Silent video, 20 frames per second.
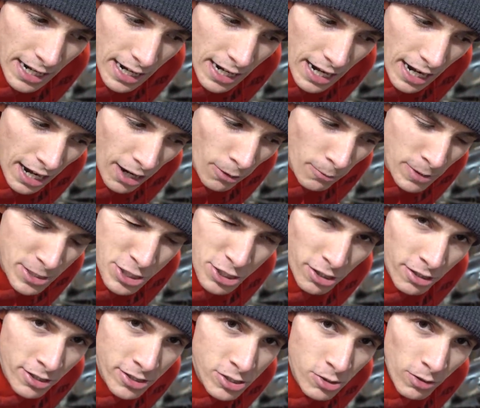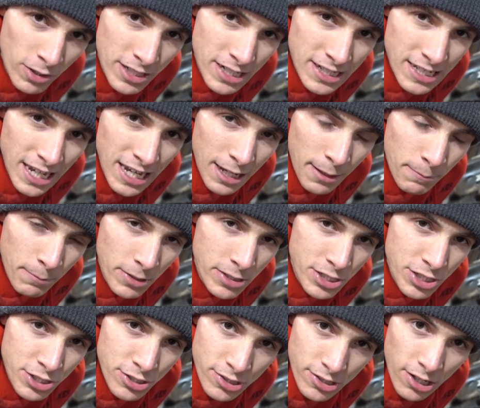how much longer it's going to take, but
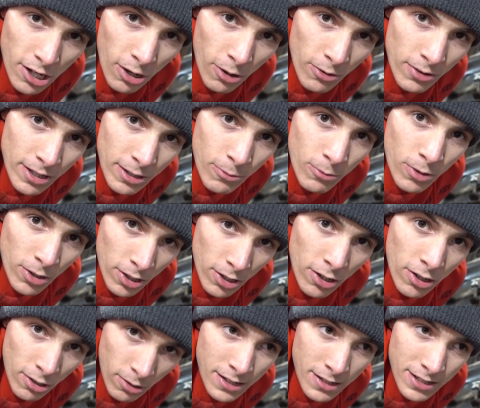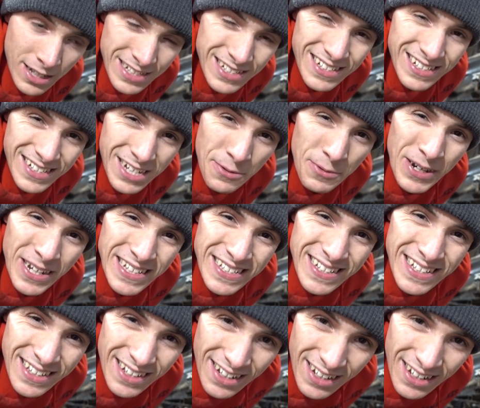just know that we're, let's just say we can see the